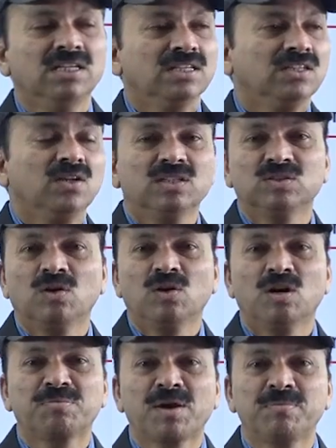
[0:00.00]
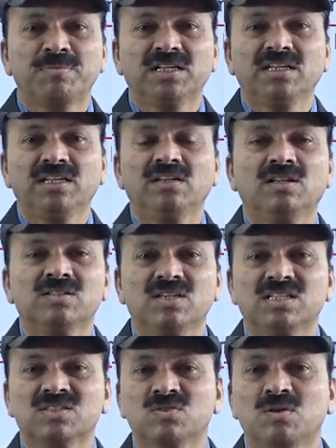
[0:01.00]
he also got property, he also
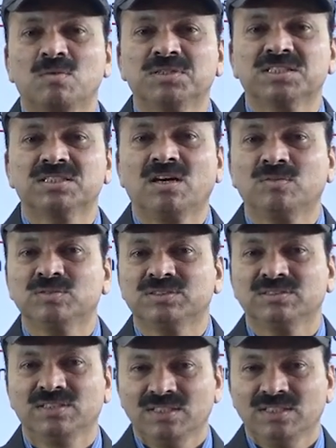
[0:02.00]
established the house.